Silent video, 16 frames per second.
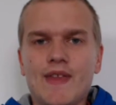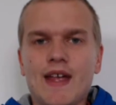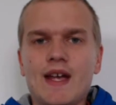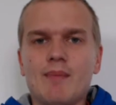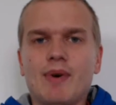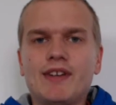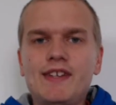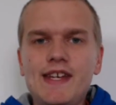
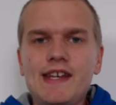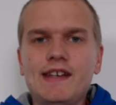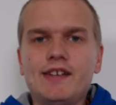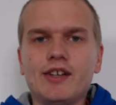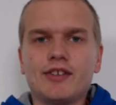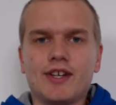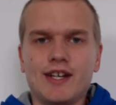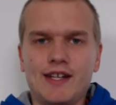but
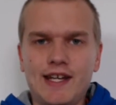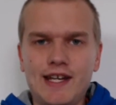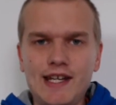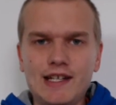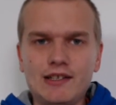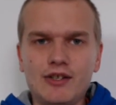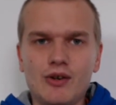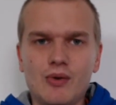Jesus can
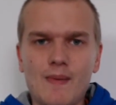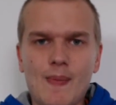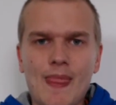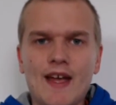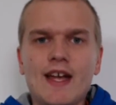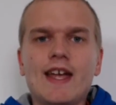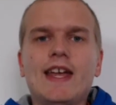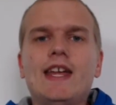heal you.
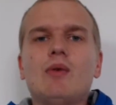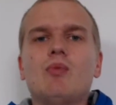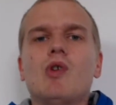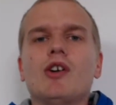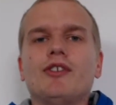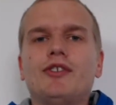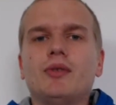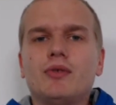He
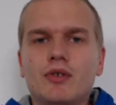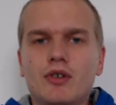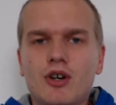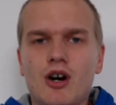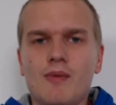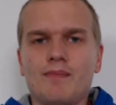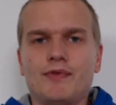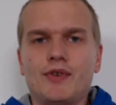wants you to
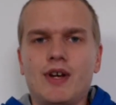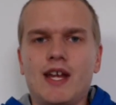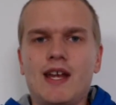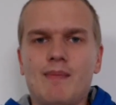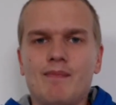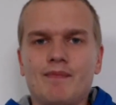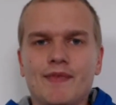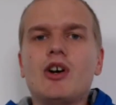come to
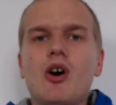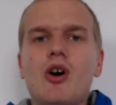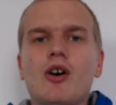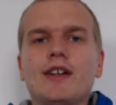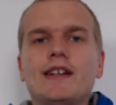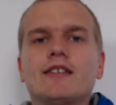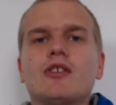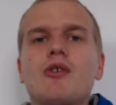Him.
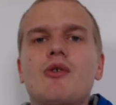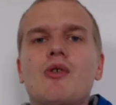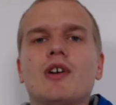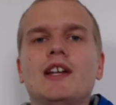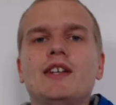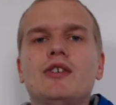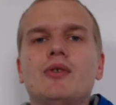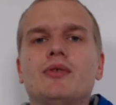God is
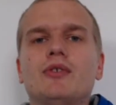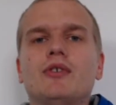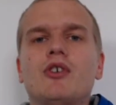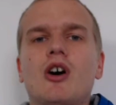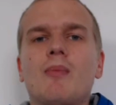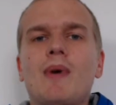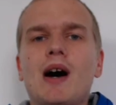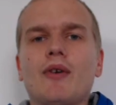calling you to
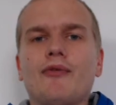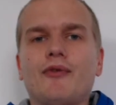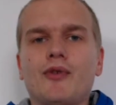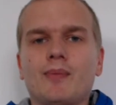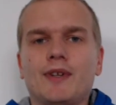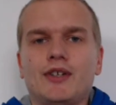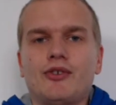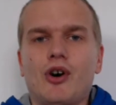come out
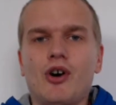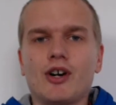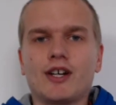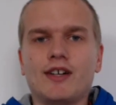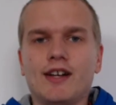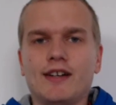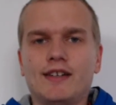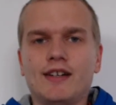from the
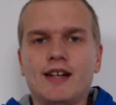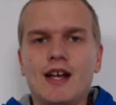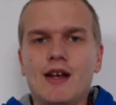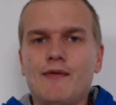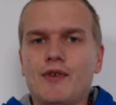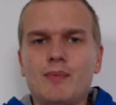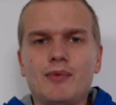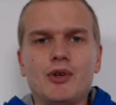darkness,
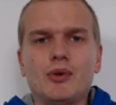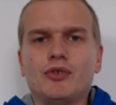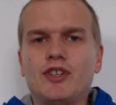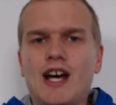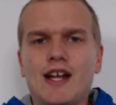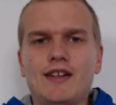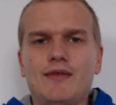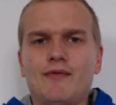from those
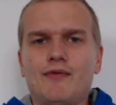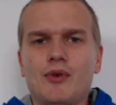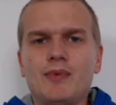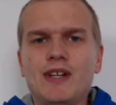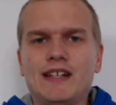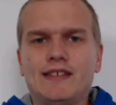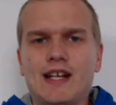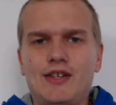from
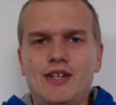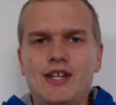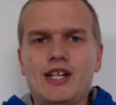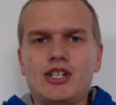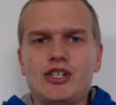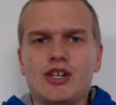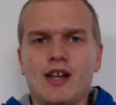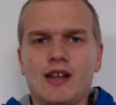this
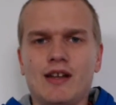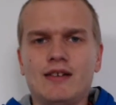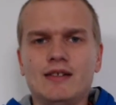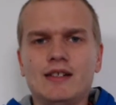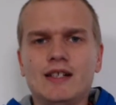addiction,